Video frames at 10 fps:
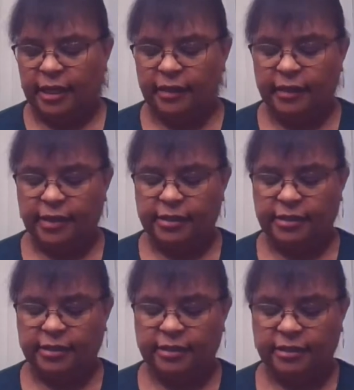And
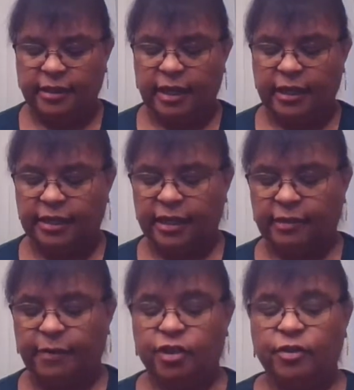this, I could
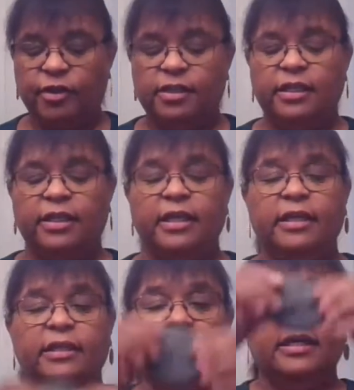take a picture and send
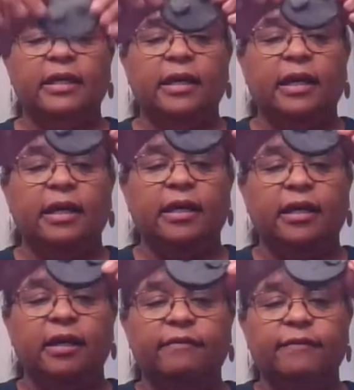it
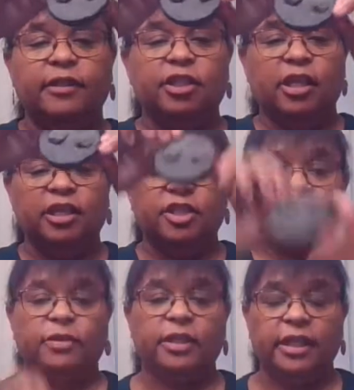of the chocolate
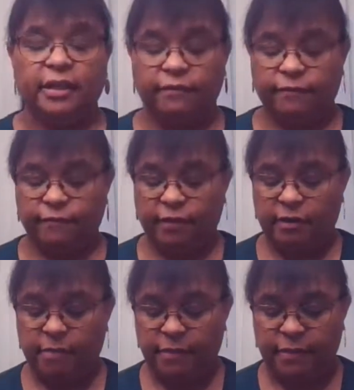chip cookie
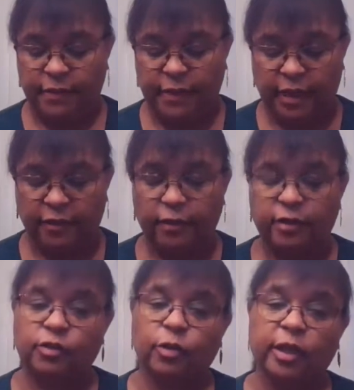from the
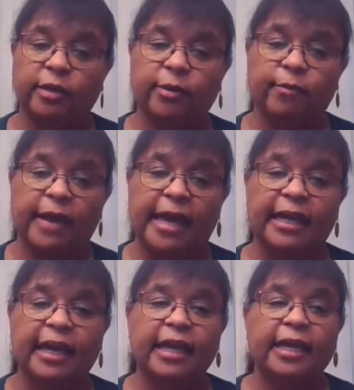other story that we
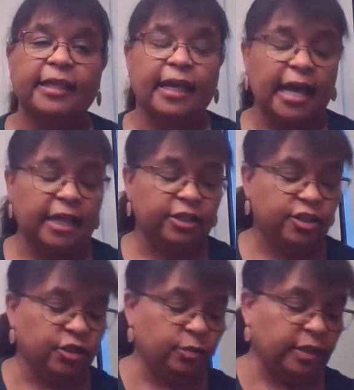read that had
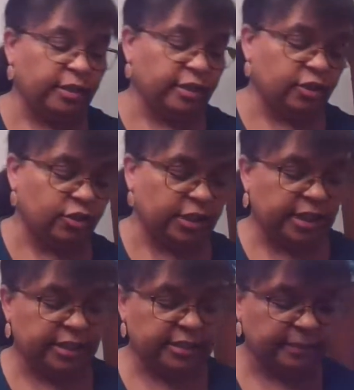to do with
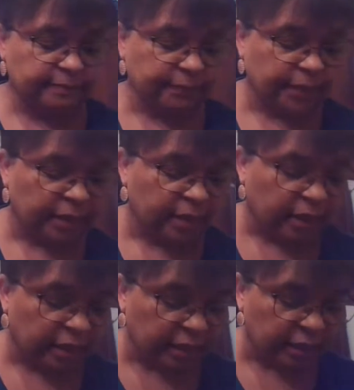cookies.
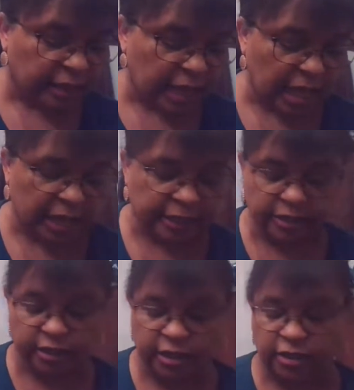I
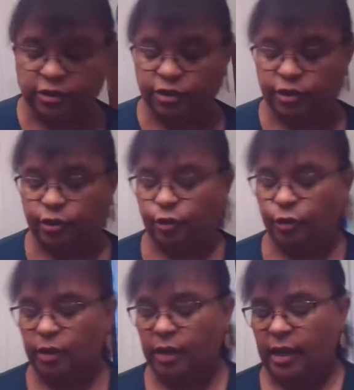could
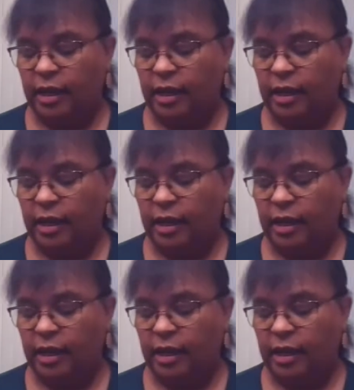also